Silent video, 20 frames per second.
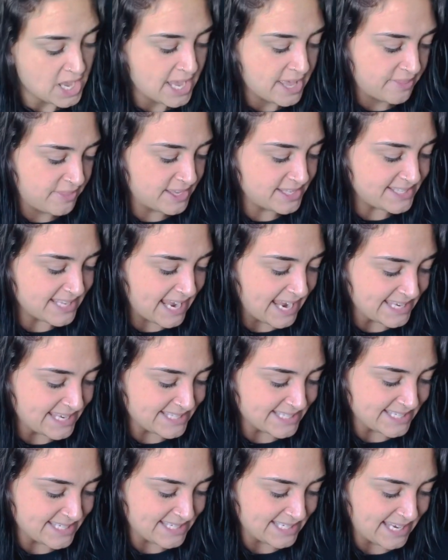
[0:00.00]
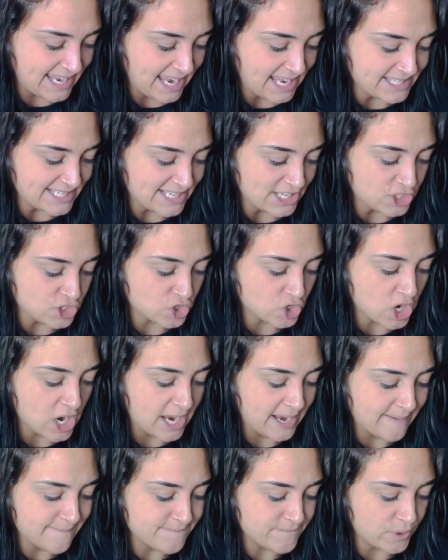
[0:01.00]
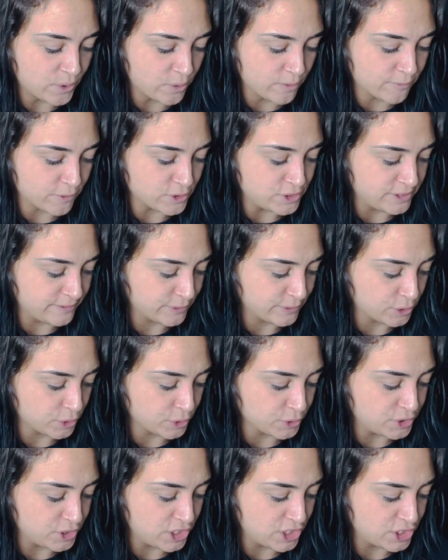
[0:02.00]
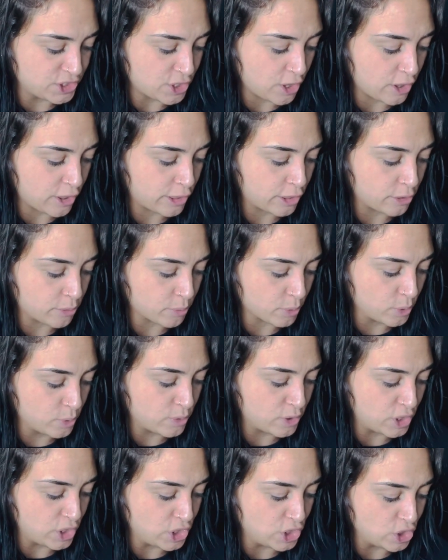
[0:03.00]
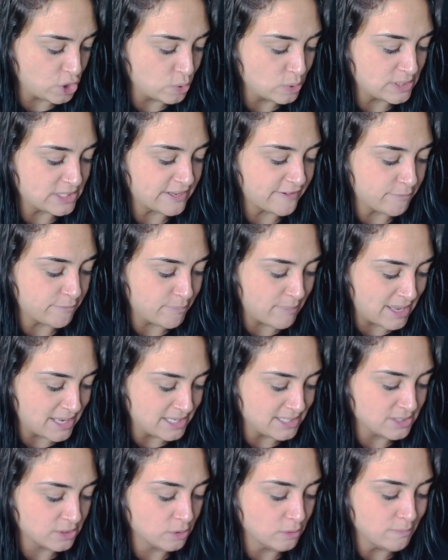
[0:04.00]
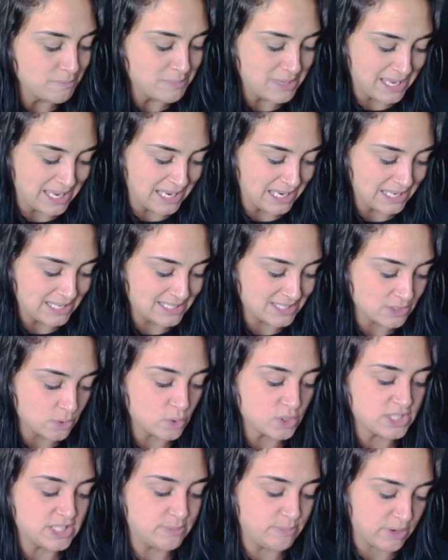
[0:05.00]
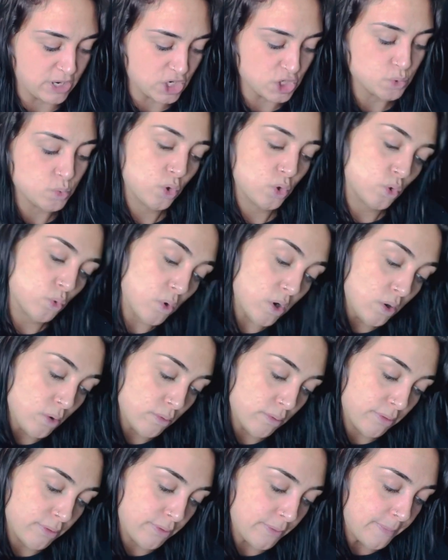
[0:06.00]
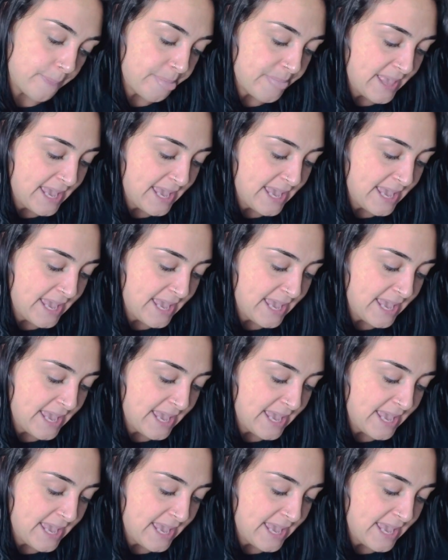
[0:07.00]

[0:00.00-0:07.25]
This ace indicates a triumph over difficulties through the use of mental means or spiritual growth.